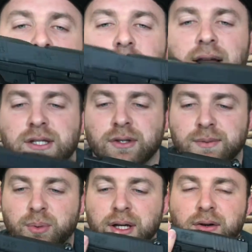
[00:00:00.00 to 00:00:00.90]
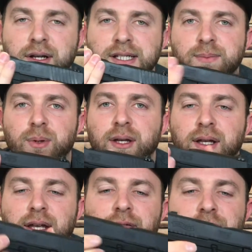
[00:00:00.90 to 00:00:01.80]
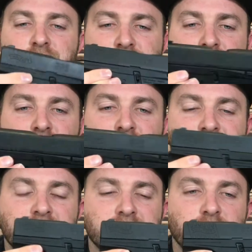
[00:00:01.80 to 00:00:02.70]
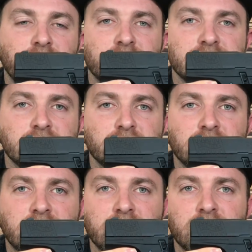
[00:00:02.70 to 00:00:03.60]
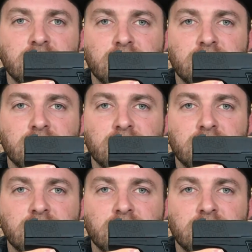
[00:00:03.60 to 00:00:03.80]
Right, so it's pretty crisp. It feels good. It's not too heavy. It's not too light.